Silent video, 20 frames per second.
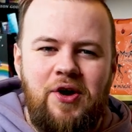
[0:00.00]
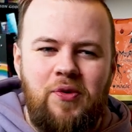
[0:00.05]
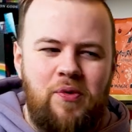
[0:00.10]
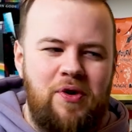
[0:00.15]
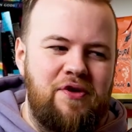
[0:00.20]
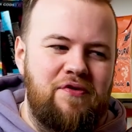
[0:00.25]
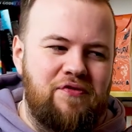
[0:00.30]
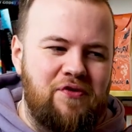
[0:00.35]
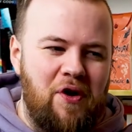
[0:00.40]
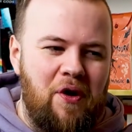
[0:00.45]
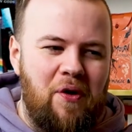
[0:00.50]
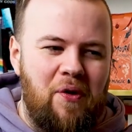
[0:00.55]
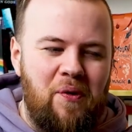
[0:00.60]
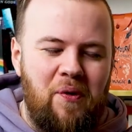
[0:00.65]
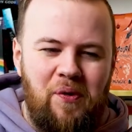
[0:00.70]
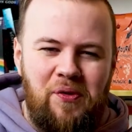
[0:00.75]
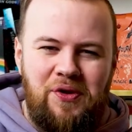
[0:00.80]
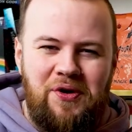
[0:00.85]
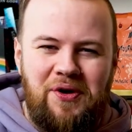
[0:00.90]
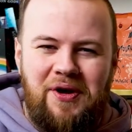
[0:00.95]
where you've got
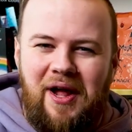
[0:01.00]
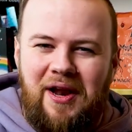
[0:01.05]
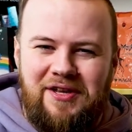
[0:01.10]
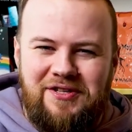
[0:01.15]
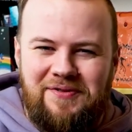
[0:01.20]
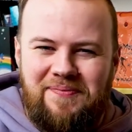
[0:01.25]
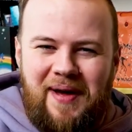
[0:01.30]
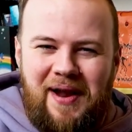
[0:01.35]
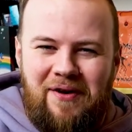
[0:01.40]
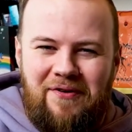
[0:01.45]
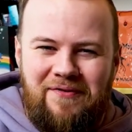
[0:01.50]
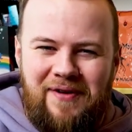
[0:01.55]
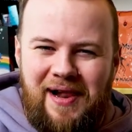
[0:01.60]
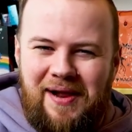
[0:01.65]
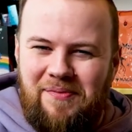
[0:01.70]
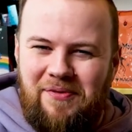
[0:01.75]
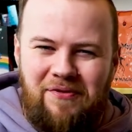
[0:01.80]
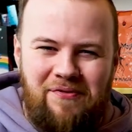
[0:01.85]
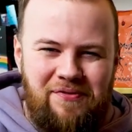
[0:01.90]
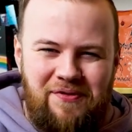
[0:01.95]
all your colors of mana available